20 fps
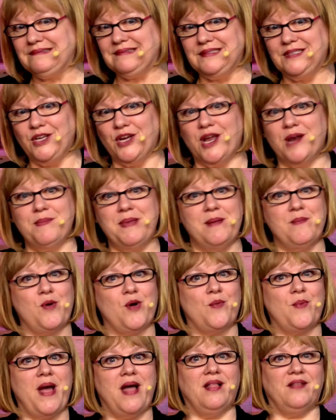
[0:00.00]
You're going to be
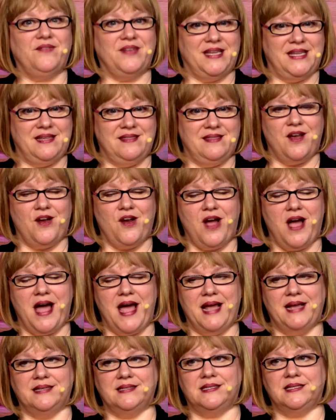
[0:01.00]
more relevant in
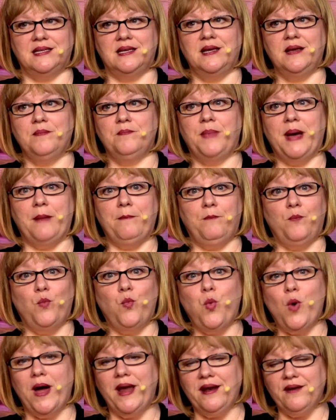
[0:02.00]
eyes. But
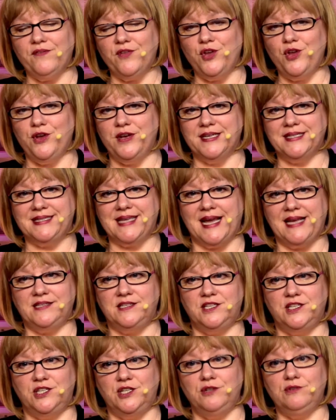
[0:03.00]
whatever you decide
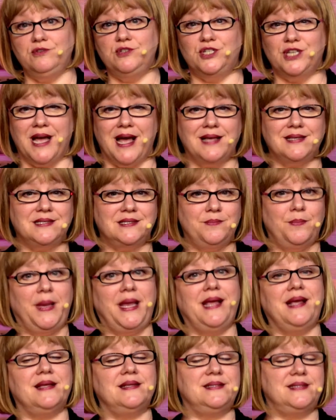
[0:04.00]
to do, just be
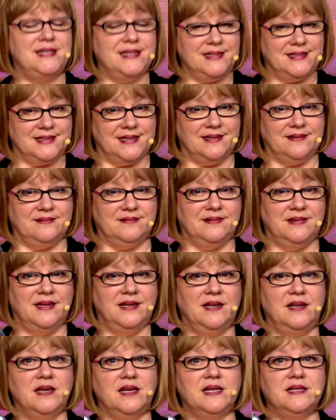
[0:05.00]
consistent.
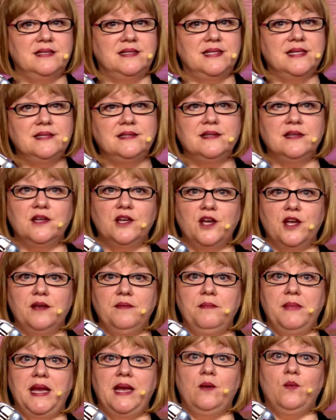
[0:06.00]
Consistent could
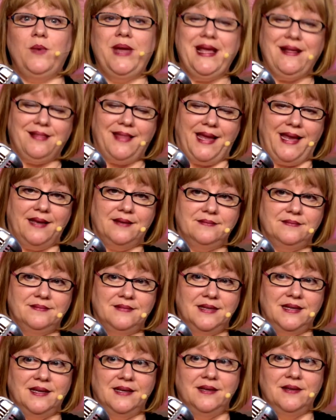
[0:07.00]
mean weekly.
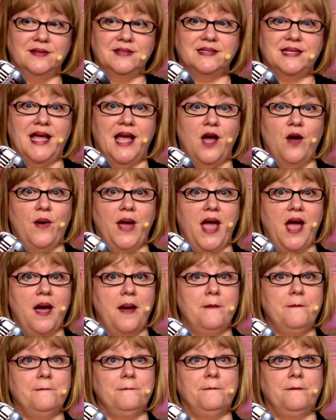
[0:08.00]
Say, okay,
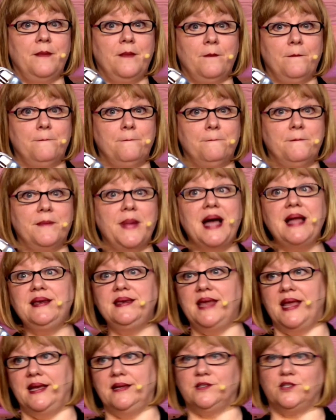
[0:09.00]
on
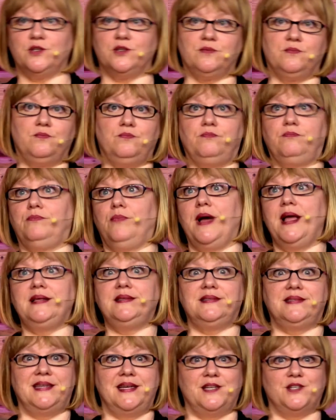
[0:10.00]
Mondays or
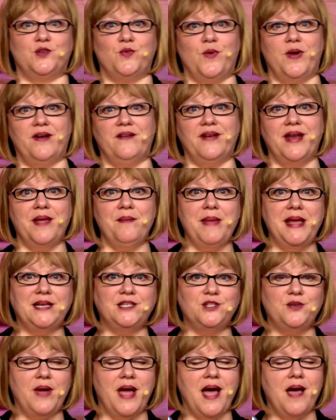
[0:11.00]
Wednesdays or whatever day
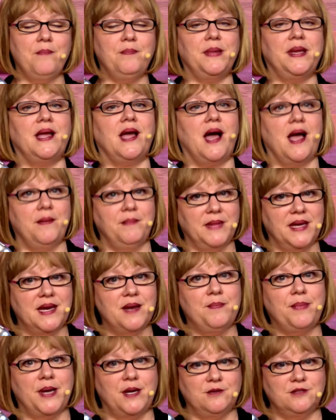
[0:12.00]
makes you happy, I'm going
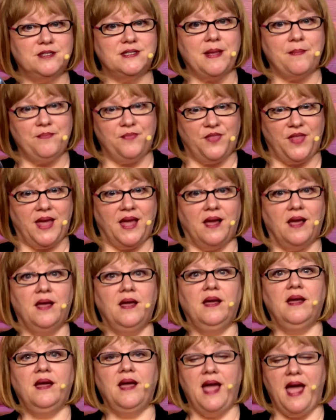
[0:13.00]
to post something
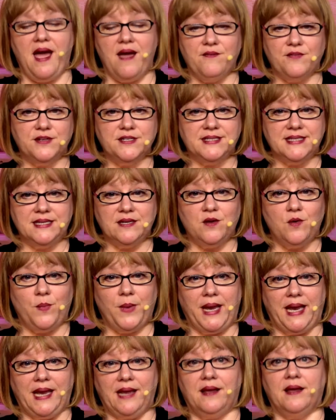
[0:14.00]
every single
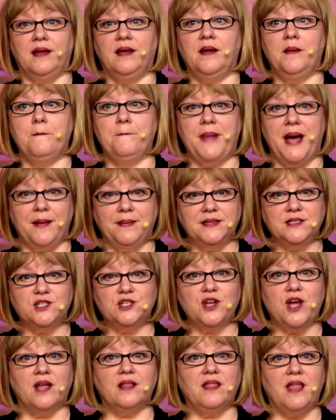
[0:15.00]
week. Publish
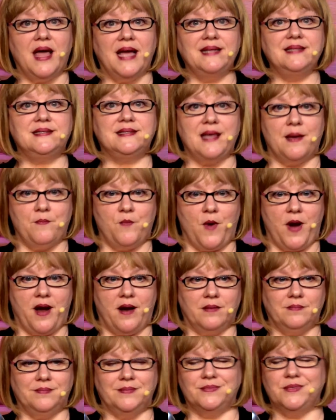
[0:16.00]
it online
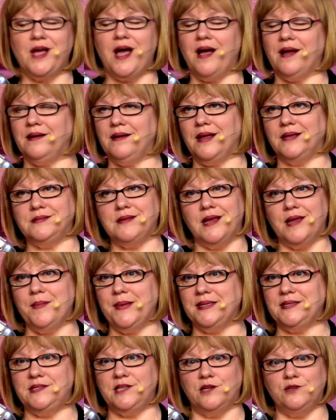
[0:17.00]
somewhere. I'm not talking
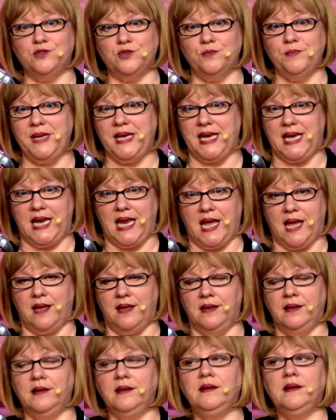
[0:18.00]
about social
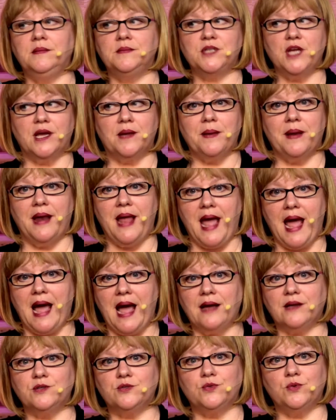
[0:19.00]
media. I'm talking about
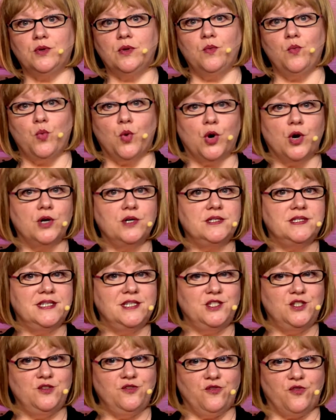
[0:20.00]
actual words
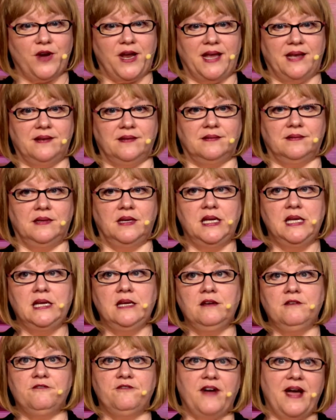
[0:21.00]
that you've written.
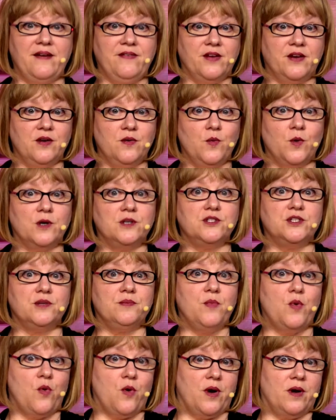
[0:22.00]
500 words or
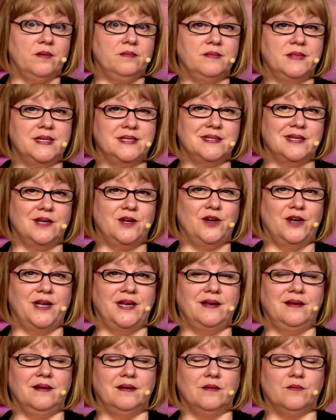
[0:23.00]
more is a
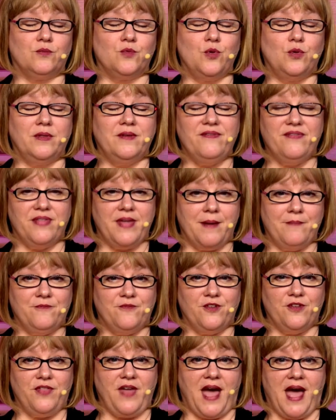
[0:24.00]
good rule of thumb
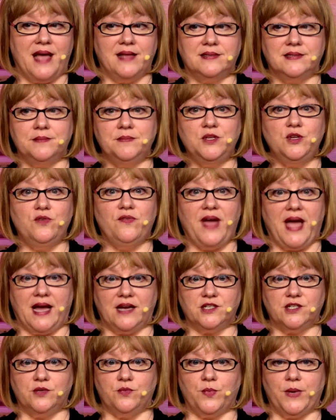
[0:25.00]
for that. Something you've
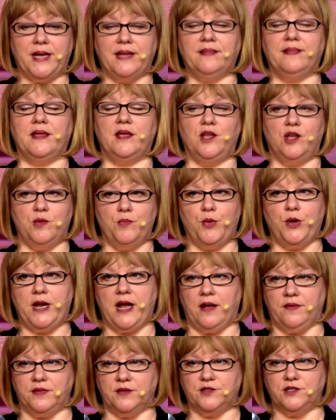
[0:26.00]
actually written that you can put
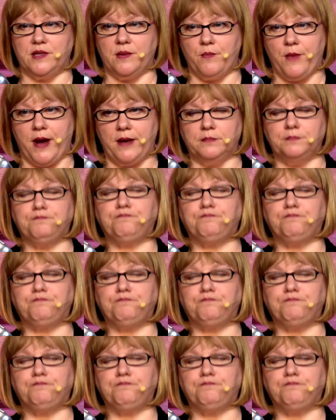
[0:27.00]
out there somewhere.